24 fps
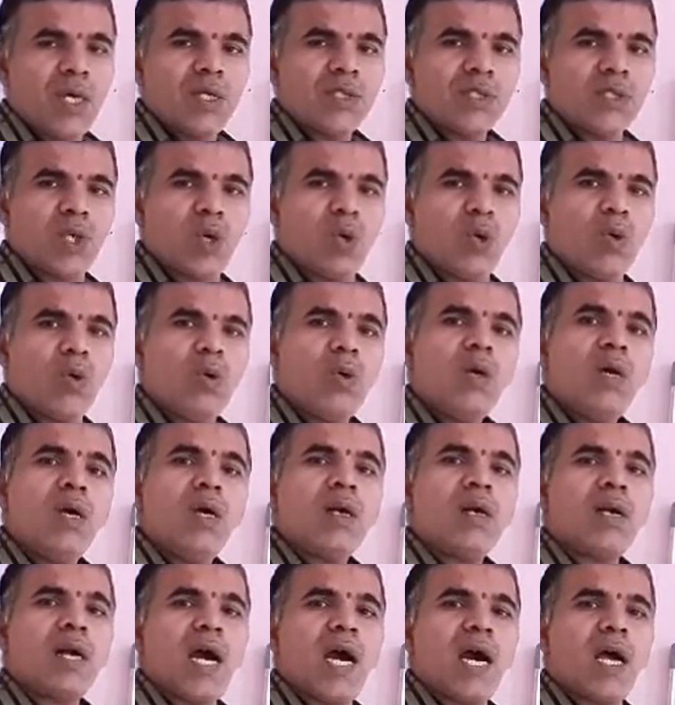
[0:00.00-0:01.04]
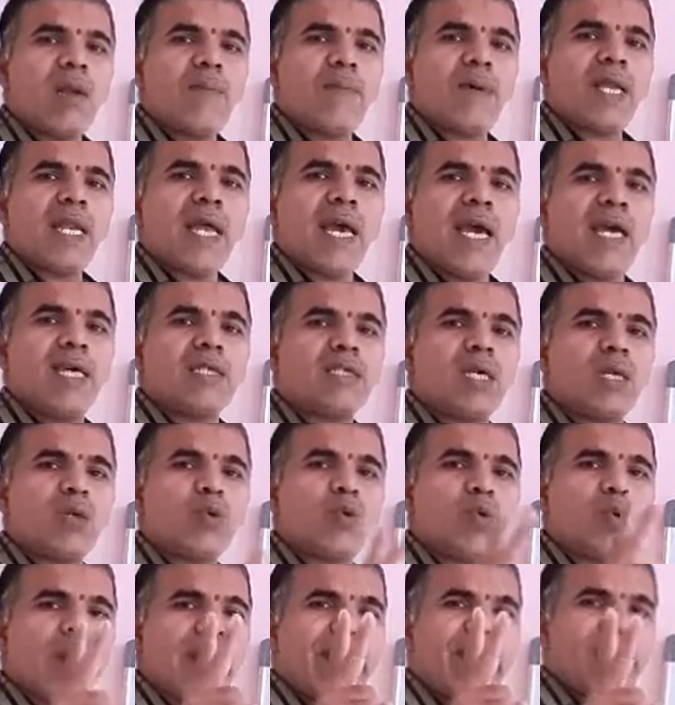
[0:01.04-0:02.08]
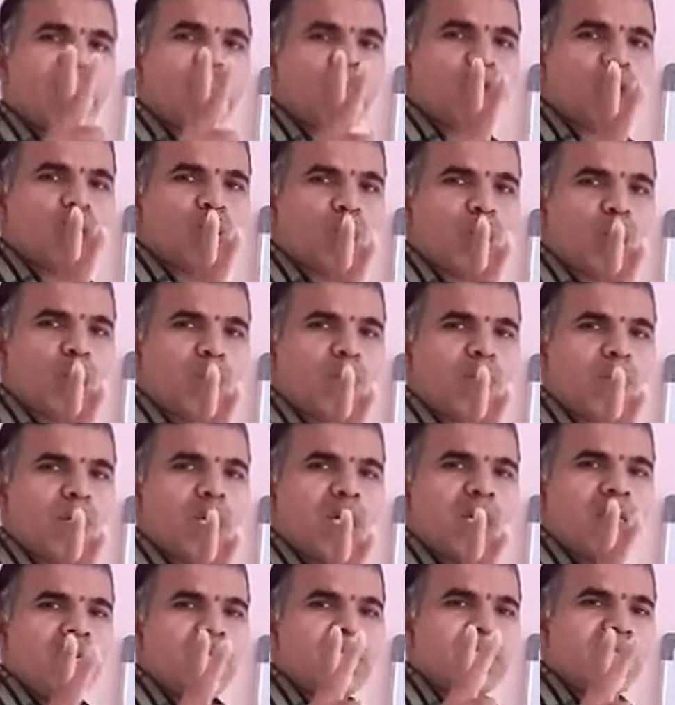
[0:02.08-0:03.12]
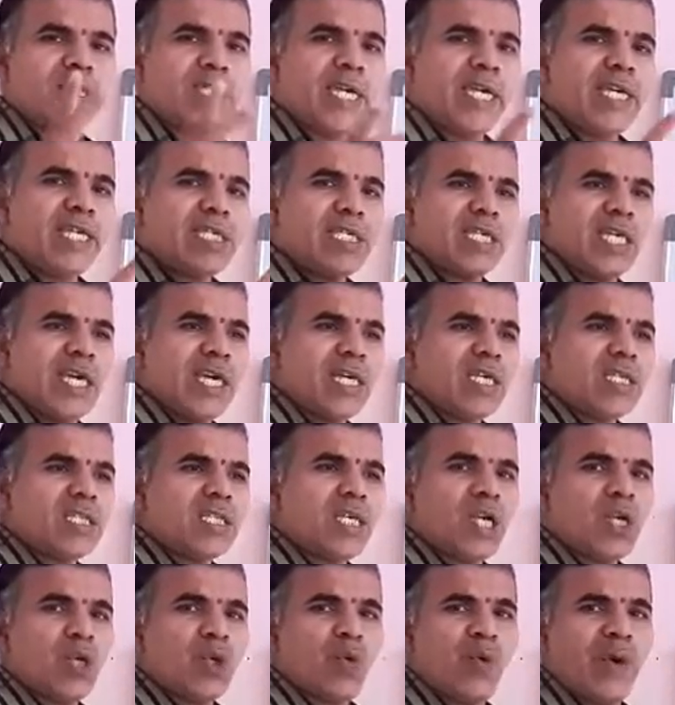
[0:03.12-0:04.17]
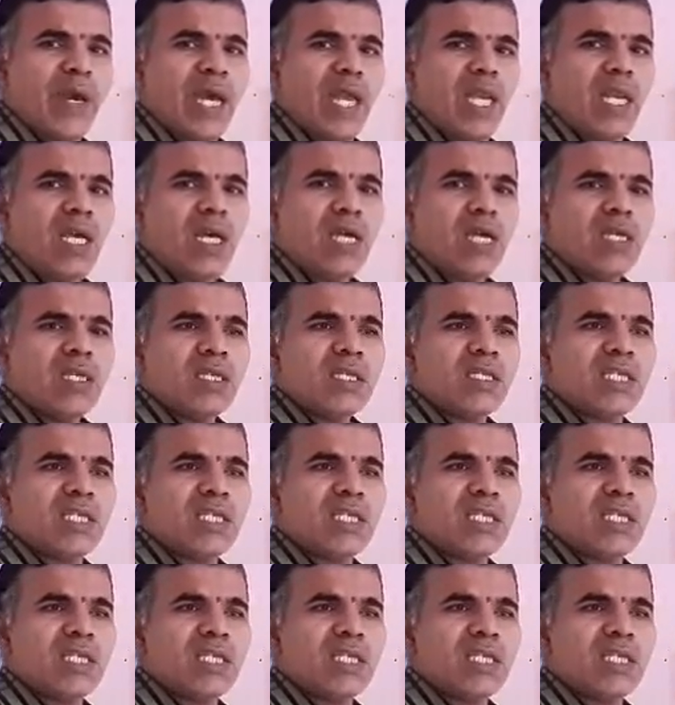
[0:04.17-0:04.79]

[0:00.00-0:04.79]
So carbon has a two isotope C612,